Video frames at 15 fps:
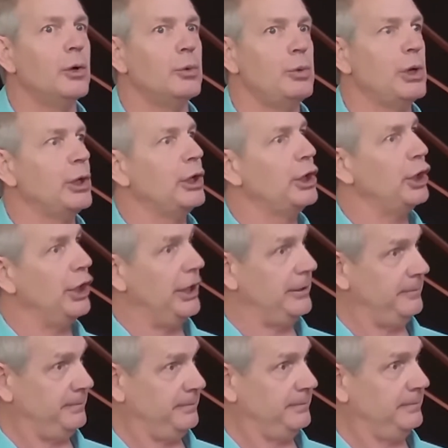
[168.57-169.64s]
really
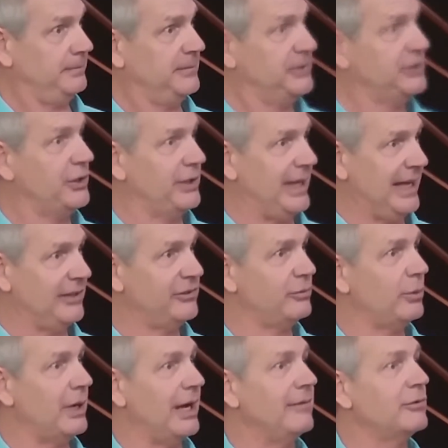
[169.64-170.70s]
good. So that's
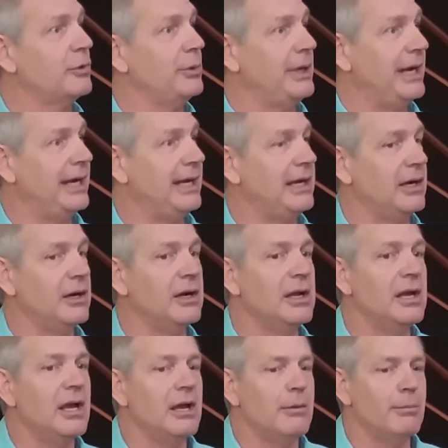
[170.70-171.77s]
what I've created here.
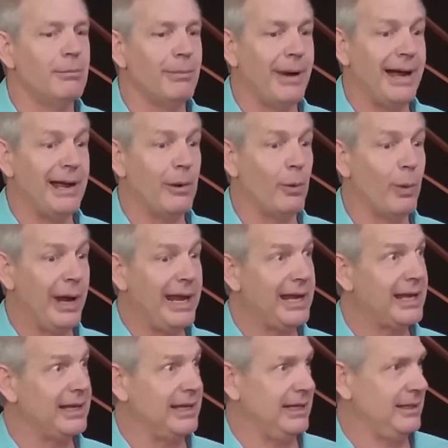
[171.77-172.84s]
My
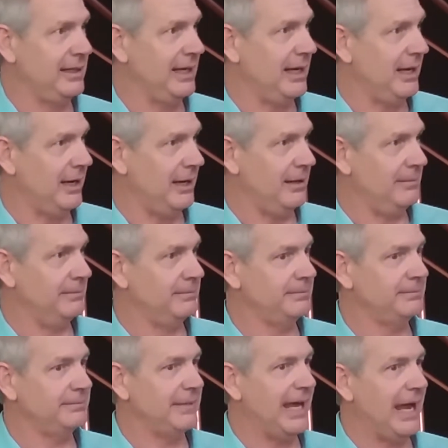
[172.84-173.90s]
awakening
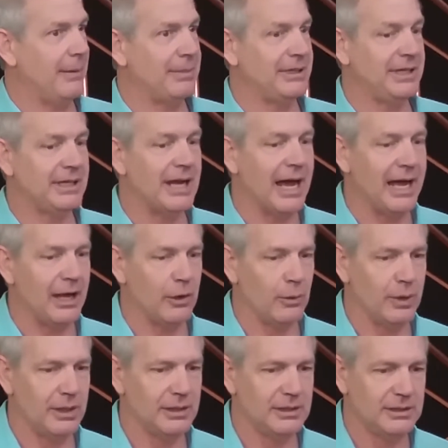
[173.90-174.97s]
happened in
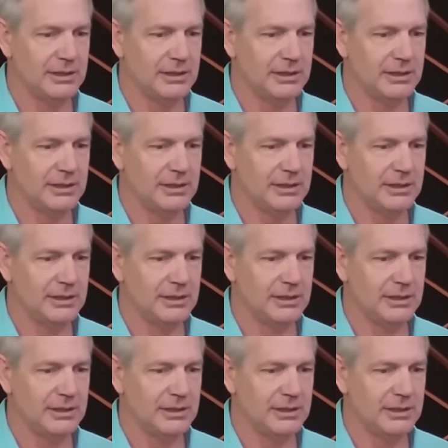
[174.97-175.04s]
Iowa.